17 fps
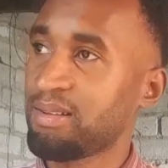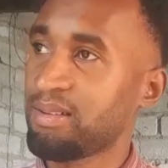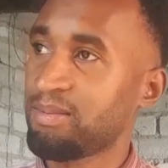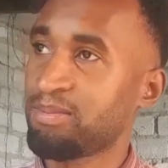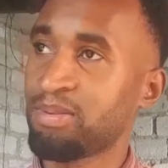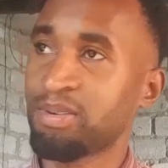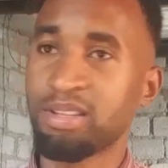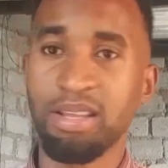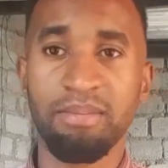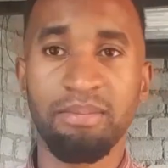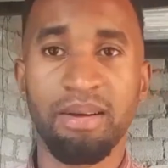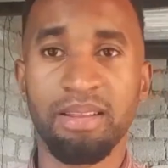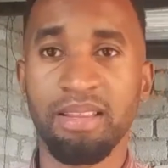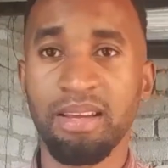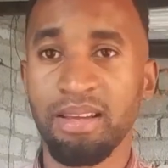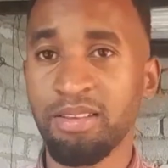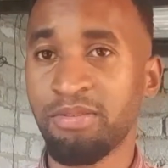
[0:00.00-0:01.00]
Put them out
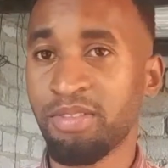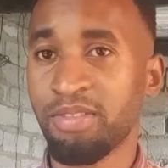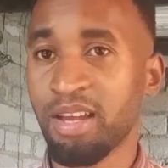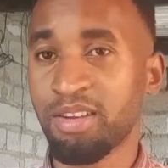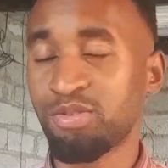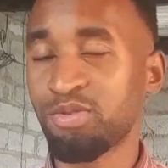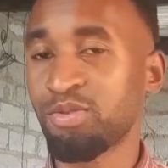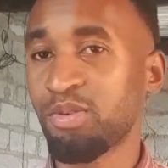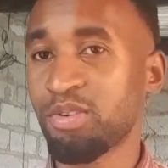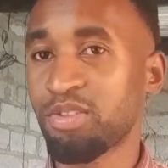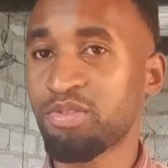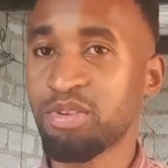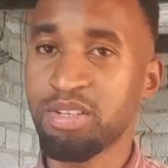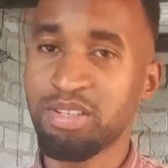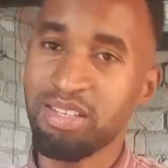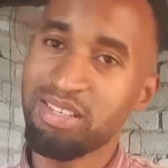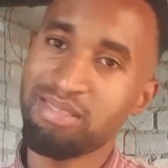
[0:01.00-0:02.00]
there. If there are 2 or
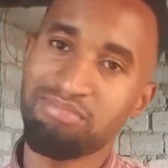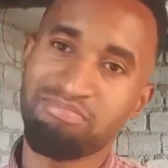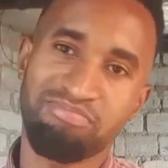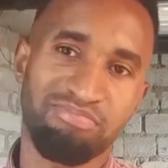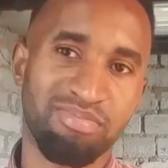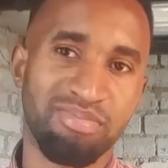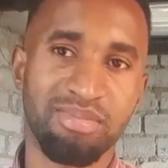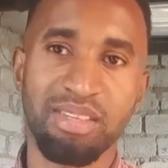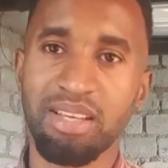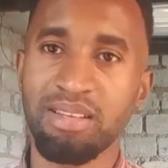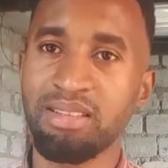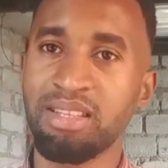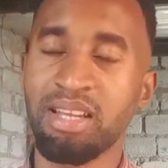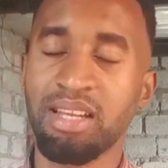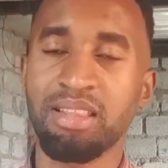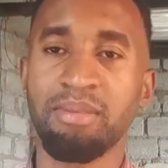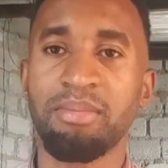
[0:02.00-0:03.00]
3, just
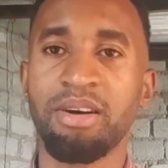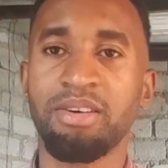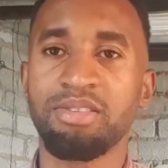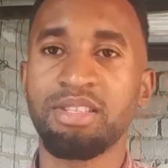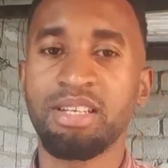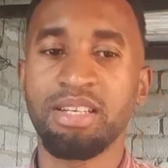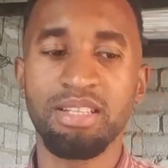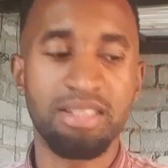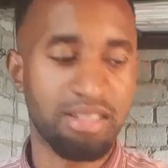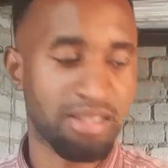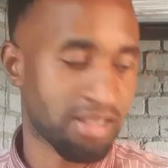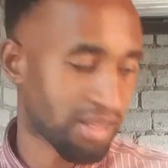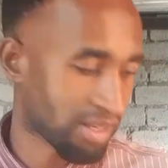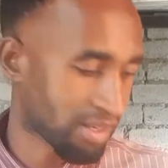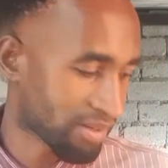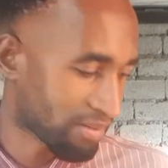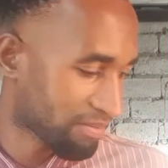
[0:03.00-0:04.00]
take them outside. Then